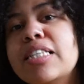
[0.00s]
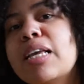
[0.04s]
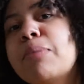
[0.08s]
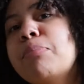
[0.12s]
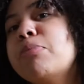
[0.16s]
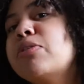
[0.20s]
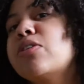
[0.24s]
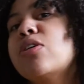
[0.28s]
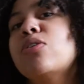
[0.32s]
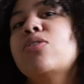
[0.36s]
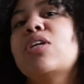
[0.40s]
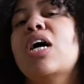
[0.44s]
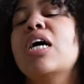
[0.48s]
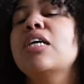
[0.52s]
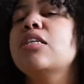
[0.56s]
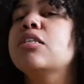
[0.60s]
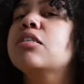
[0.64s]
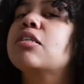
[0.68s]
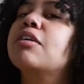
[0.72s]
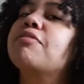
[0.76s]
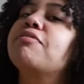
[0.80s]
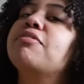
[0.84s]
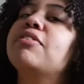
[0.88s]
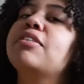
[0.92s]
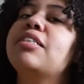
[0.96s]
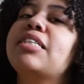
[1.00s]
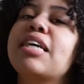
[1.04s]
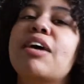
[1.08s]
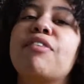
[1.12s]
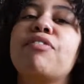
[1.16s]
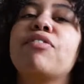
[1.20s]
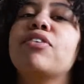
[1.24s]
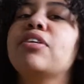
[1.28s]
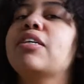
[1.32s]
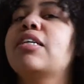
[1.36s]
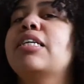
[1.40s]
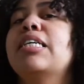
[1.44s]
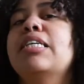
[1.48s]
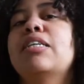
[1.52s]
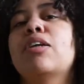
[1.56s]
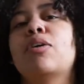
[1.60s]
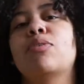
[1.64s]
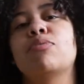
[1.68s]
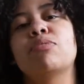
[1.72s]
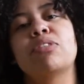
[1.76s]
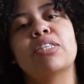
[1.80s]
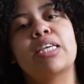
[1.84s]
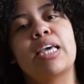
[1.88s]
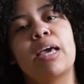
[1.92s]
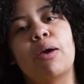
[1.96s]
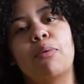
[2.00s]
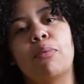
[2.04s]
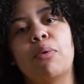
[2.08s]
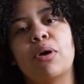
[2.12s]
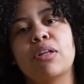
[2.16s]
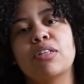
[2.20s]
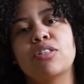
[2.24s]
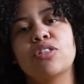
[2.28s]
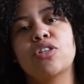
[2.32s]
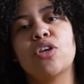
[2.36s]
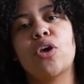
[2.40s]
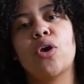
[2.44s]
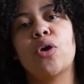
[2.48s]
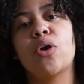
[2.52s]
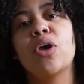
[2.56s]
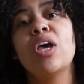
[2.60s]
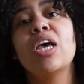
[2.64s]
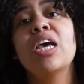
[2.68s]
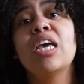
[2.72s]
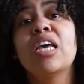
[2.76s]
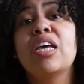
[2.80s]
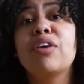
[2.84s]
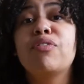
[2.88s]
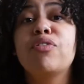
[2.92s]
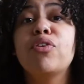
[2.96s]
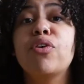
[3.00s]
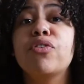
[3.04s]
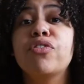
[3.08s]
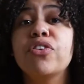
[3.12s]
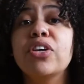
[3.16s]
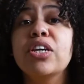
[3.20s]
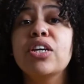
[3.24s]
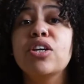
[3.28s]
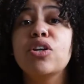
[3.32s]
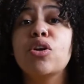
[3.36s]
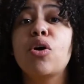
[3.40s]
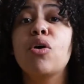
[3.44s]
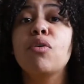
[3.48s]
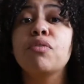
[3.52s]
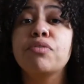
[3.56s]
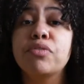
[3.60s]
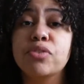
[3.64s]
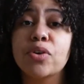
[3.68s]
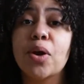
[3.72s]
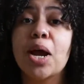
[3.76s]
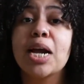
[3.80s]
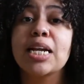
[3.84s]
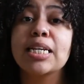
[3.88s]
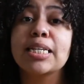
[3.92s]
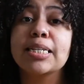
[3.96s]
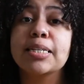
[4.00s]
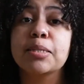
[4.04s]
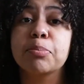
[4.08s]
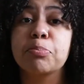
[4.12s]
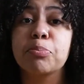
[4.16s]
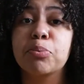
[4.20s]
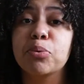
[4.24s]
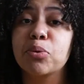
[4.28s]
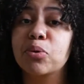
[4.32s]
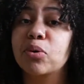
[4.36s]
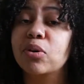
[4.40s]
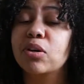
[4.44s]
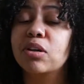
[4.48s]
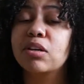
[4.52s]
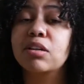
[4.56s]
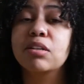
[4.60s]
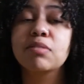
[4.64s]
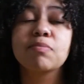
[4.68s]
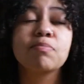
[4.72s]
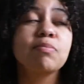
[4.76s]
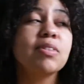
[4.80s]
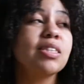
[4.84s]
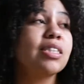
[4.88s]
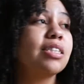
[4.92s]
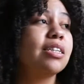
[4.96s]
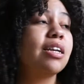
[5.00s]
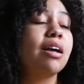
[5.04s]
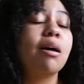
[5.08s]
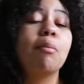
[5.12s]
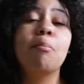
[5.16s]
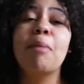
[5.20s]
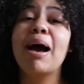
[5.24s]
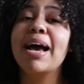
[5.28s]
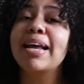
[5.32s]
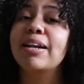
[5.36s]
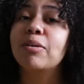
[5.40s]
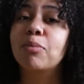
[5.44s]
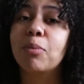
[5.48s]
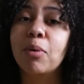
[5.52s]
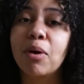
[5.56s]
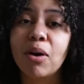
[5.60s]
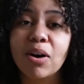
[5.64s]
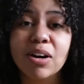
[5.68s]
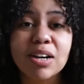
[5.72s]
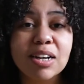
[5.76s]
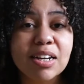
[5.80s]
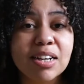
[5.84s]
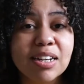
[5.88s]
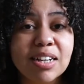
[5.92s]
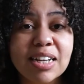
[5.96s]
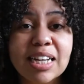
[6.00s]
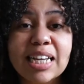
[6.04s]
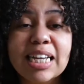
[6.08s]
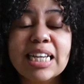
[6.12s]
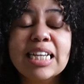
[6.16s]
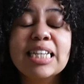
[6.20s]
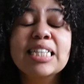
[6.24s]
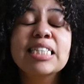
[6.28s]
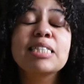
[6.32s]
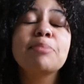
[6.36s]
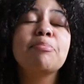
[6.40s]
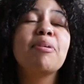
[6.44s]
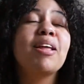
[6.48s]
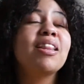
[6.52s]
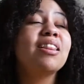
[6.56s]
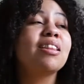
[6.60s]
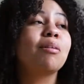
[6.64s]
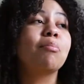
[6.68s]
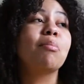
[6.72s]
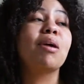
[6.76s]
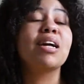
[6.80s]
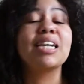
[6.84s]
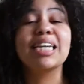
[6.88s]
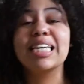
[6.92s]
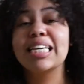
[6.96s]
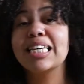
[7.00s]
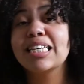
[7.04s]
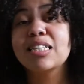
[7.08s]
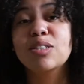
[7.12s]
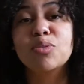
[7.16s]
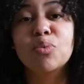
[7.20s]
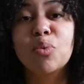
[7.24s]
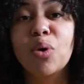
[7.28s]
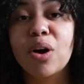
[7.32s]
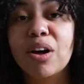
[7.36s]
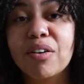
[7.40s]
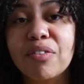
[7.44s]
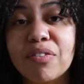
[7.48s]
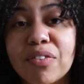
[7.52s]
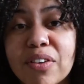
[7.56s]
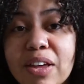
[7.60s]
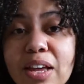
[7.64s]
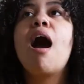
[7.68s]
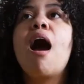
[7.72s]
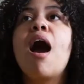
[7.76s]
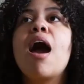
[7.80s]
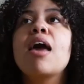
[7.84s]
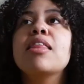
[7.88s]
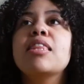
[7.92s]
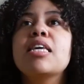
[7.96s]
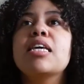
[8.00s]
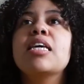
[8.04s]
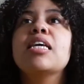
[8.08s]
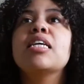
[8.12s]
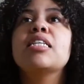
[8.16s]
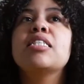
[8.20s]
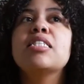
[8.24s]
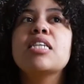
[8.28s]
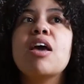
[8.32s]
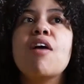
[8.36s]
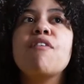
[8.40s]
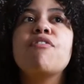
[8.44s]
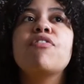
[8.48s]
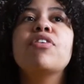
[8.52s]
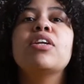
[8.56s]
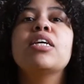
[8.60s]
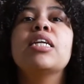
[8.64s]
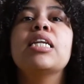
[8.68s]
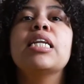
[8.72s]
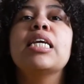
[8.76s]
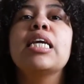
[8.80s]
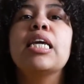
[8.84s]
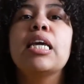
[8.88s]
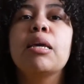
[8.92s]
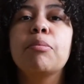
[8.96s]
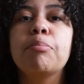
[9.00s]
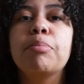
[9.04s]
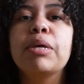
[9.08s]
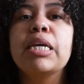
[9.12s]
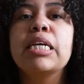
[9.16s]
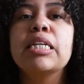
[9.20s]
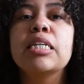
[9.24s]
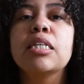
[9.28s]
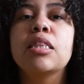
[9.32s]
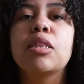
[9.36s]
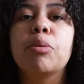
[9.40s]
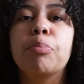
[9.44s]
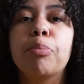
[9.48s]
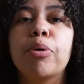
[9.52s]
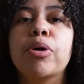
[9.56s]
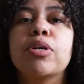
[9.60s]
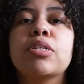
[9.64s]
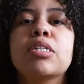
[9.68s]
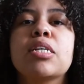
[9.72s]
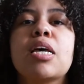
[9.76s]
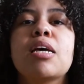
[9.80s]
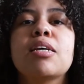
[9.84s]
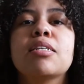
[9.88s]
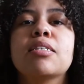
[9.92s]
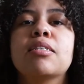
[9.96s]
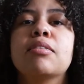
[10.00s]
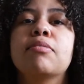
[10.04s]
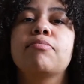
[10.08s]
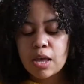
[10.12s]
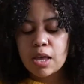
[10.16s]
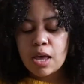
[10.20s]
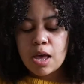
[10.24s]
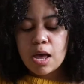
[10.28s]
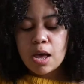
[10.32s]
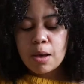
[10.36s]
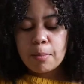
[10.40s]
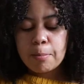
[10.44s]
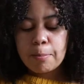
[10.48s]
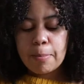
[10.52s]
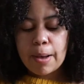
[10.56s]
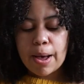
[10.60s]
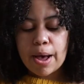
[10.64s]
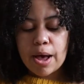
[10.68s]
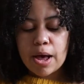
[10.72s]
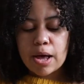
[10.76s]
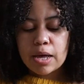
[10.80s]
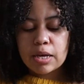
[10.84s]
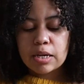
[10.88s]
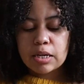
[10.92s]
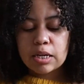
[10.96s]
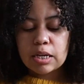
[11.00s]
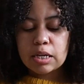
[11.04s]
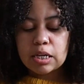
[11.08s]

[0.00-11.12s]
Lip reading: episode I should have definitely known to get one. So if you're thinking of trying this book, buy the wok, spend the money, it's worth it. I think it definitely impeded the process. But